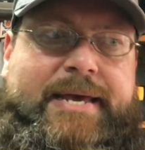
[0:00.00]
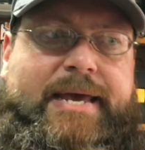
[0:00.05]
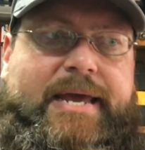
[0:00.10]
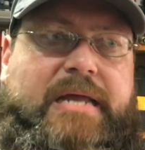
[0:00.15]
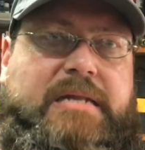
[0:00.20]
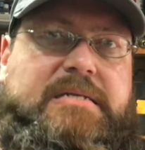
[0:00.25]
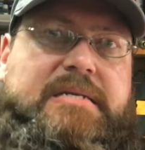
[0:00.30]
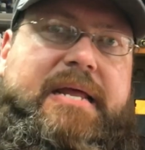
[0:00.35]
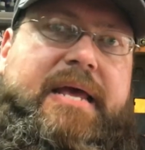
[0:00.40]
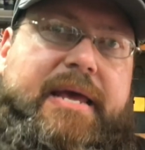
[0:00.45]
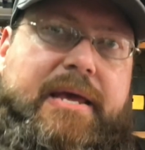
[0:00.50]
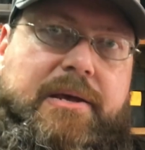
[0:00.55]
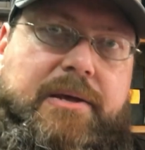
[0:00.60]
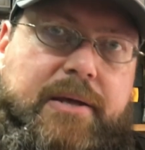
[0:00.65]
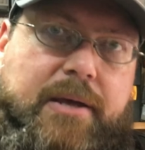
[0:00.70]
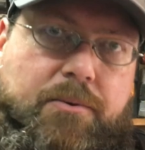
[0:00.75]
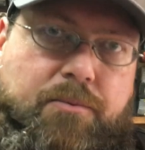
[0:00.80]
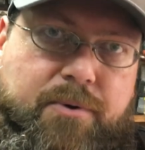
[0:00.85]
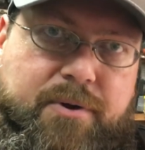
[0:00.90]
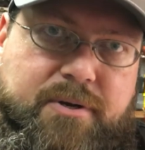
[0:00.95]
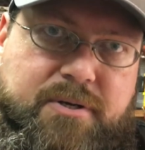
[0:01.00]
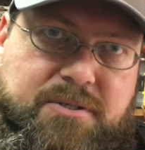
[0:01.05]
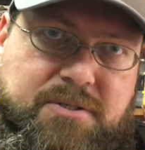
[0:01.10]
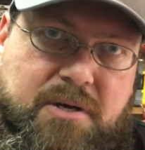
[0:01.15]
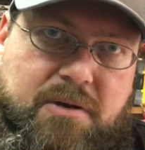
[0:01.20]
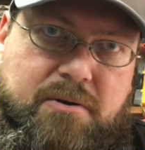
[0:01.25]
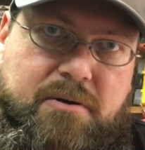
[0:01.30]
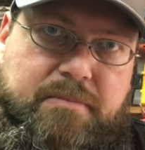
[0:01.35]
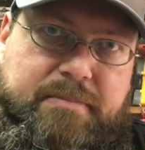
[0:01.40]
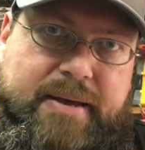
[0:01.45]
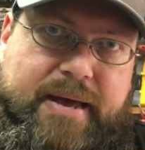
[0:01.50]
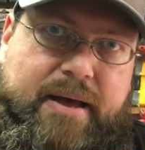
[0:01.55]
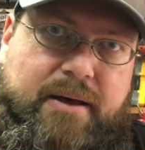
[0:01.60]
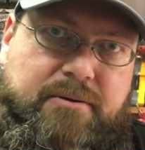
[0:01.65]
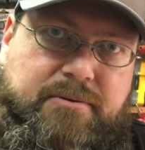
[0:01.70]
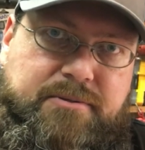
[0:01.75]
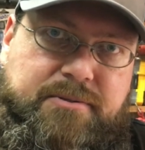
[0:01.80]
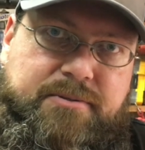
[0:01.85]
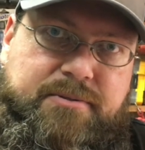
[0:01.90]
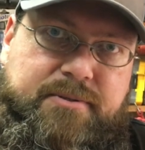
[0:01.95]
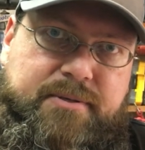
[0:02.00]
and today I wanted to talk about